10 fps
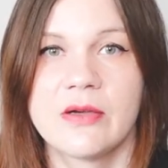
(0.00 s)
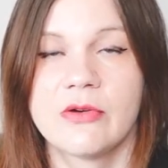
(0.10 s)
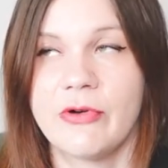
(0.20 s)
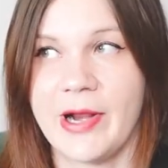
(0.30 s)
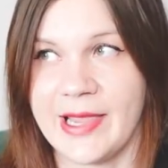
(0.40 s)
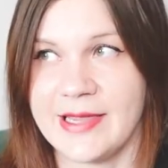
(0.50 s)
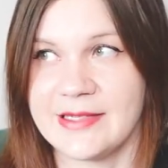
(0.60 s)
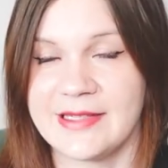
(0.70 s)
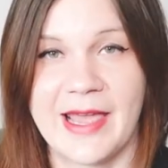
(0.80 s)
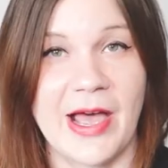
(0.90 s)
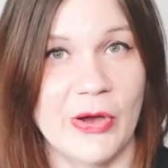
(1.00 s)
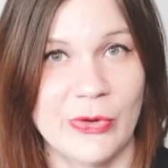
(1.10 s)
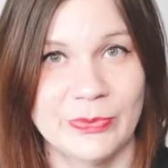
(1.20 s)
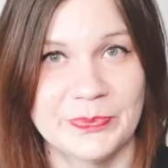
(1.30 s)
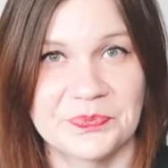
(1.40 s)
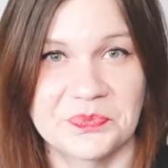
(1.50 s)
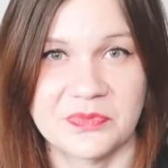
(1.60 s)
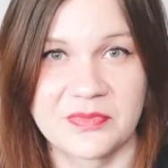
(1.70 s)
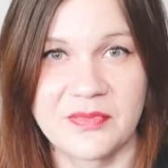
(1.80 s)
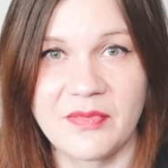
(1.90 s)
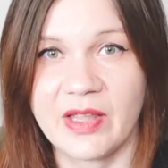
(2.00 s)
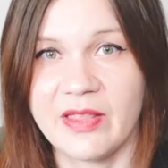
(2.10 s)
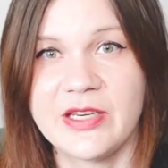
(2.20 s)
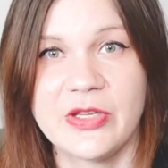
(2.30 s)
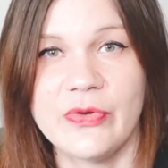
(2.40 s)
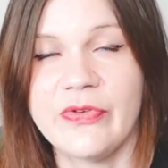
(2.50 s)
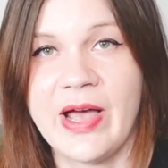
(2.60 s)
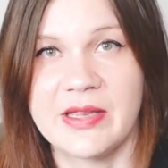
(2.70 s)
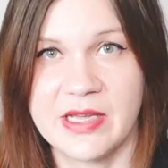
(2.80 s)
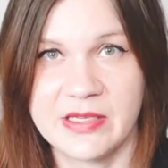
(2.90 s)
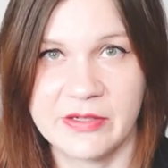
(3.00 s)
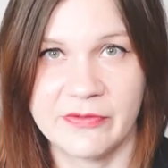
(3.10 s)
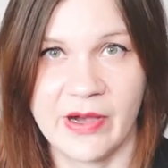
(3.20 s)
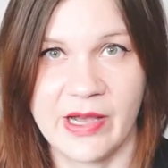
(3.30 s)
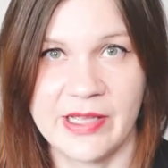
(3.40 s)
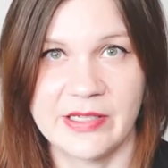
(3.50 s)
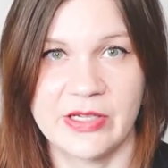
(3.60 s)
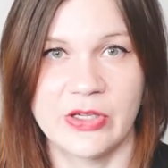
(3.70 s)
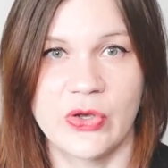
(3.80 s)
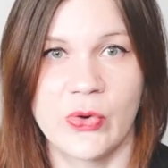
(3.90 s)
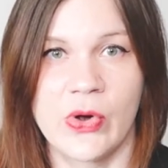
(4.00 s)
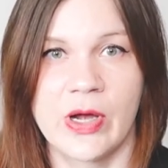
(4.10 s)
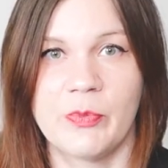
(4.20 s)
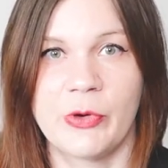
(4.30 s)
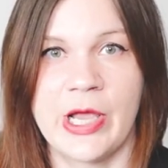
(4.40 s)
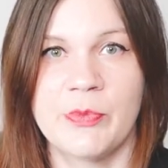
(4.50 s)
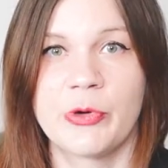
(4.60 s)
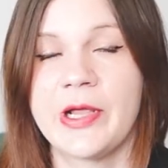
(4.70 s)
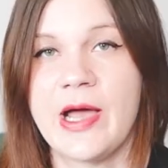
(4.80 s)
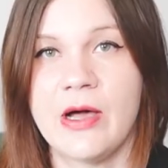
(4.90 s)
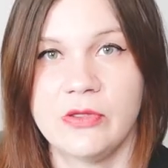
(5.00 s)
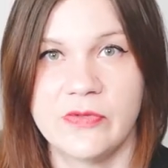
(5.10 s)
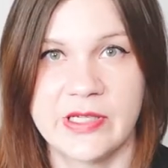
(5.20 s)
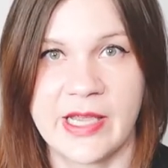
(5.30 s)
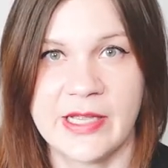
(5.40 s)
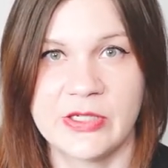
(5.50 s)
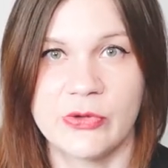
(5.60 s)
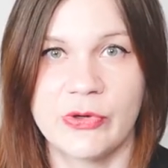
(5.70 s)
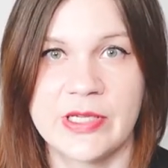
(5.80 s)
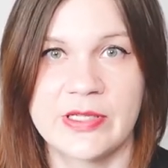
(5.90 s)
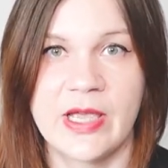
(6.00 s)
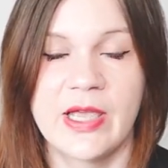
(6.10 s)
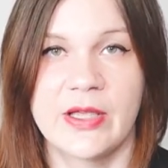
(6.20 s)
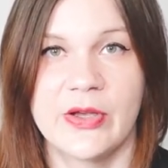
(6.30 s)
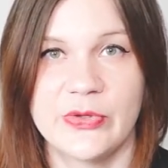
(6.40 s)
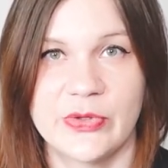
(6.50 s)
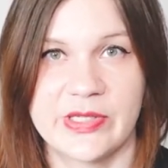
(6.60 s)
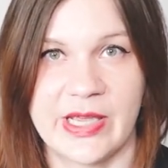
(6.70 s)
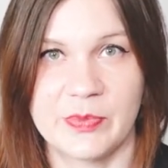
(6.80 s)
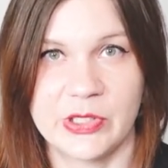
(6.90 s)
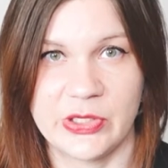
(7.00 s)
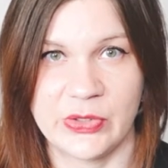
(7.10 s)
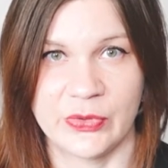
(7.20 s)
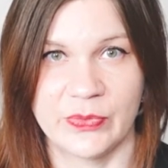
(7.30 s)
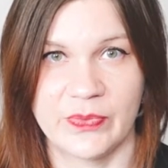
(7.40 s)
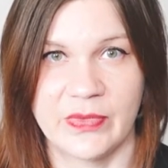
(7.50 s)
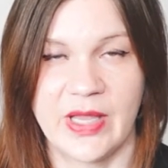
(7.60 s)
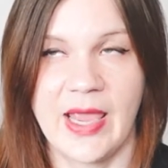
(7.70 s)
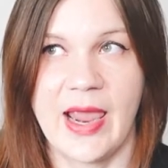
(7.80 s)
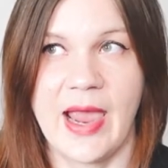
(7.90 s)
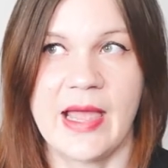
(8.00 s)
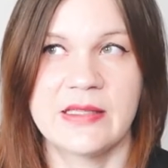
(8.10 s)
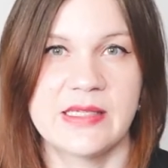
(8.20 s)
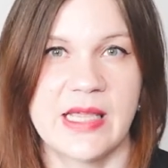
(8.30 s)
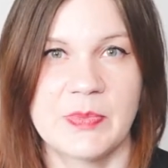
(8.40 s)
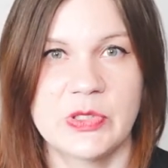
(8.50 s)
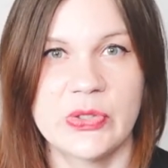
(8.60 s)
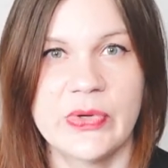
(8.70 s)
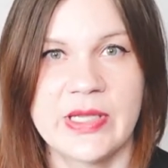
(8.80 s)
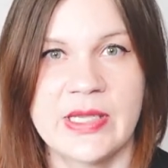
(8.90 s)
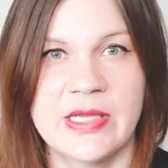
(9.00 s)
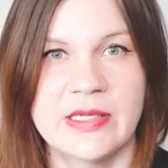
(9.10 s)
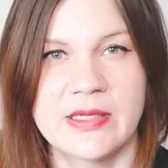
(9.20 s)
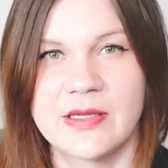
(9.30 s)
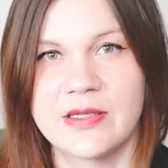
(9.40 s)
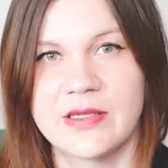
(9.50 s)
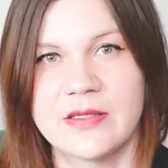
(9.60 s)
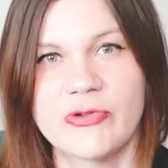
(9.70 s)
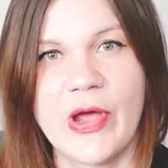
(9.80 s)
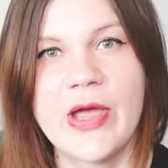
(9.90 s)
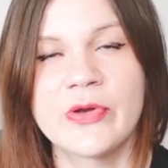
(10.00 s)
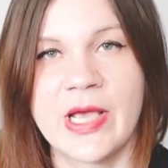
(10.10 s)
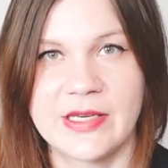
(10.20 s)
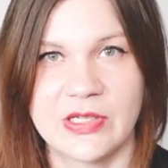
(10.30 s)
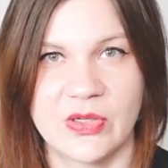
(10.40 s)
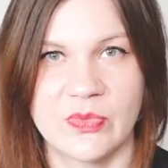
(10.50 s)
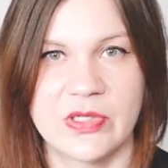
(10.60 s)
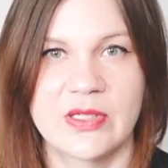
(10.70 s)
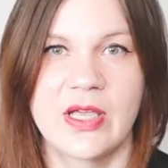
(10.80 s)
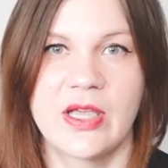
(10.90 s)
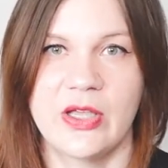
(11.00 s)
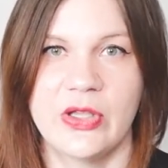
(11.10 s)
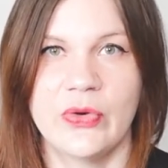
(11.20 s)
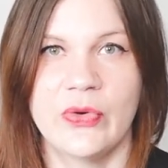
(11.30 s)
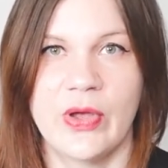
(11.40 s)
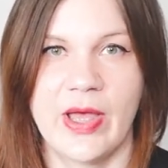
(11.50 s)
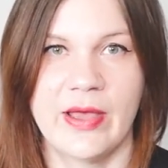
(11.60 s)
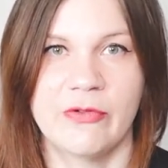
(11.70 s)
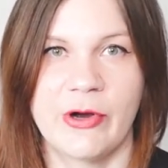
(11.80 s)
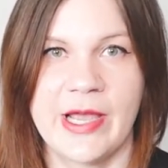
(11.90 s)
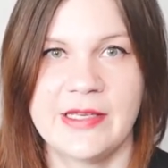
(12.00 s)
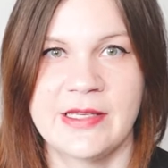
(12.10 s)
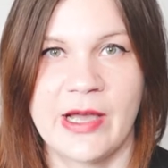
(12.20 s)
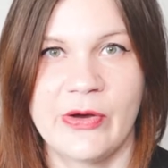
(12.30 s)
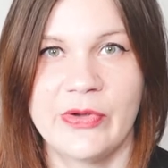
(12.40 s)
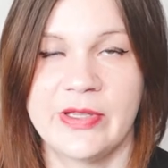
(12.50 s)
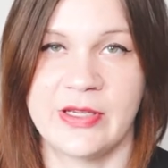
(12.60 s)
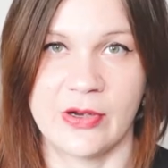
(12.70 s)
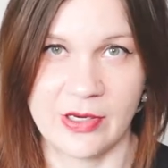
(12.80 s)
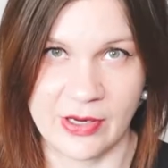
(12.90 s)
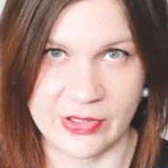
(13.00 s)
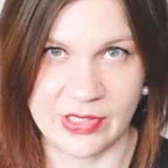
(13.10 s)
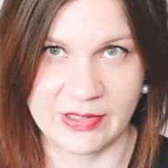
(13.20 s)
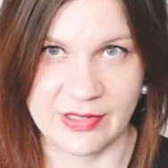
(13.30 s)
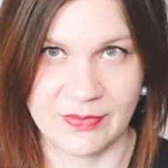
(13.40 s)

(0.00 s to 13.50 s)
Great, now that you've identified your primary outfit categories, go to step two. And step two is try on items you have right now in your closet.